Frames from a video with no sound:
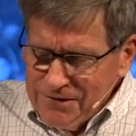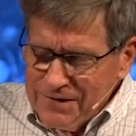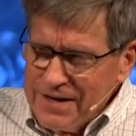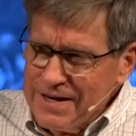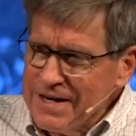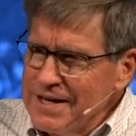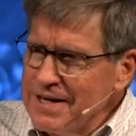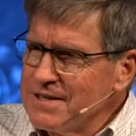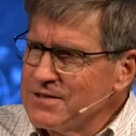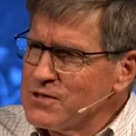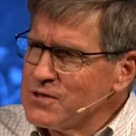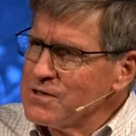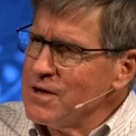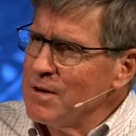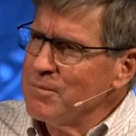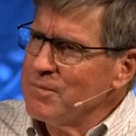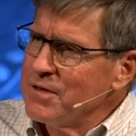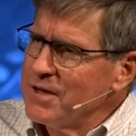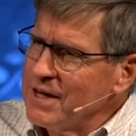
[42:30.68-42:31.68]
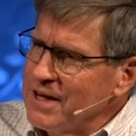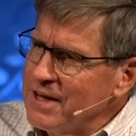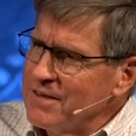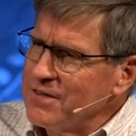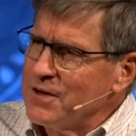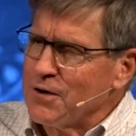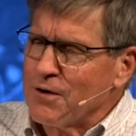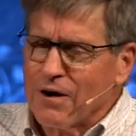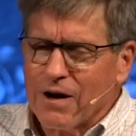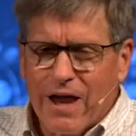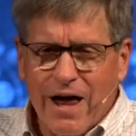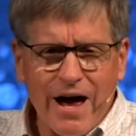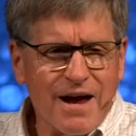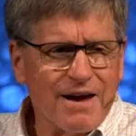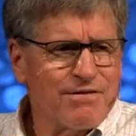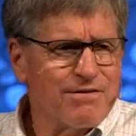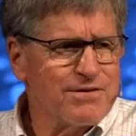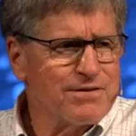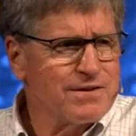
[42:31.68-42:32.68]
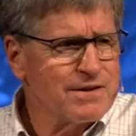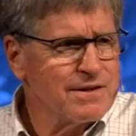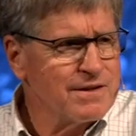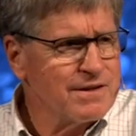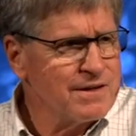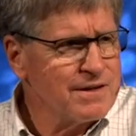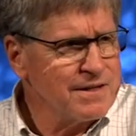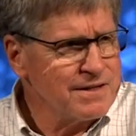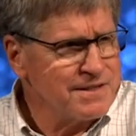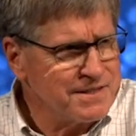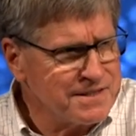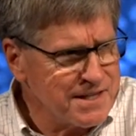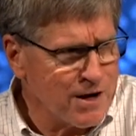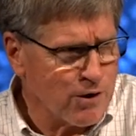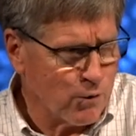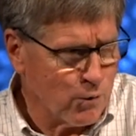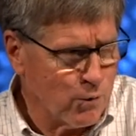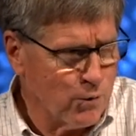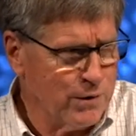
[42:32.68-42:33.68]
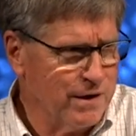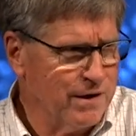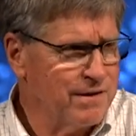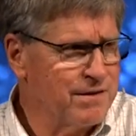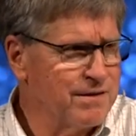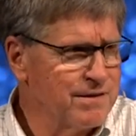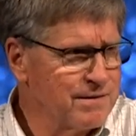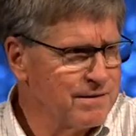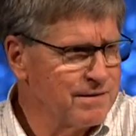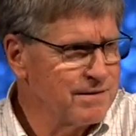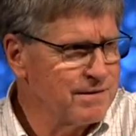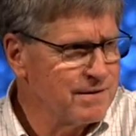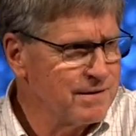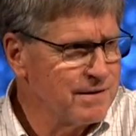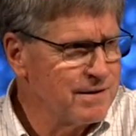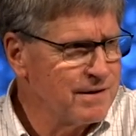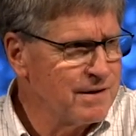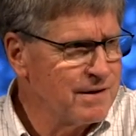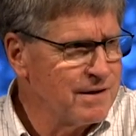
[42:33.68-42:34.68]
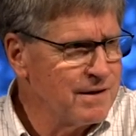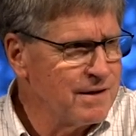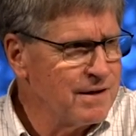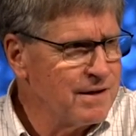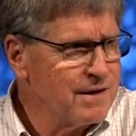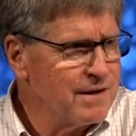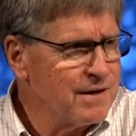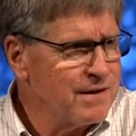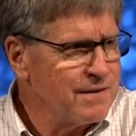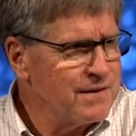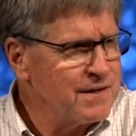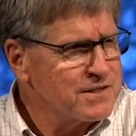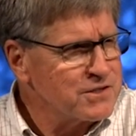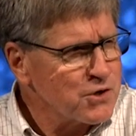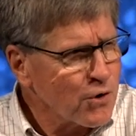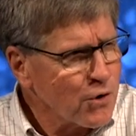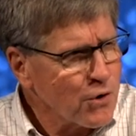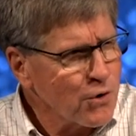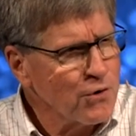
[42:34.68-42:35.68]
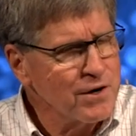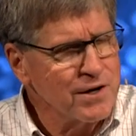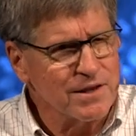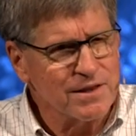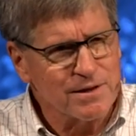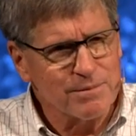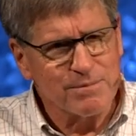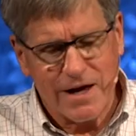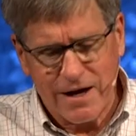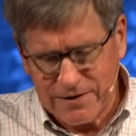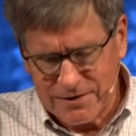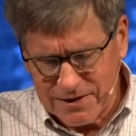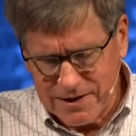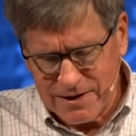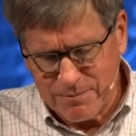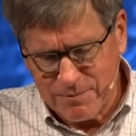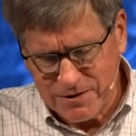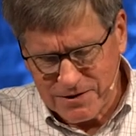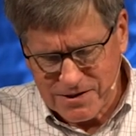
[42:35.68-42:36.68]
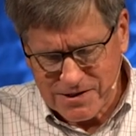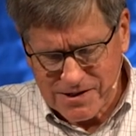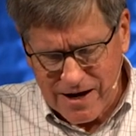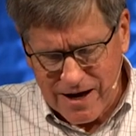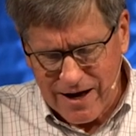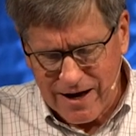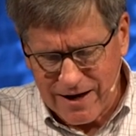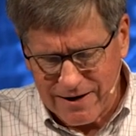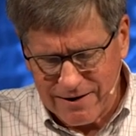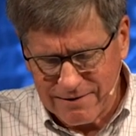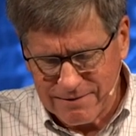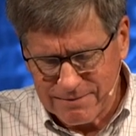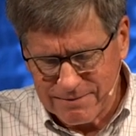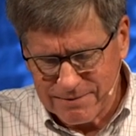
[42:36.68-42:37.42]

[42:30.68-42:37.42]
They need something in their life dealt with that's hurting them down deep inside.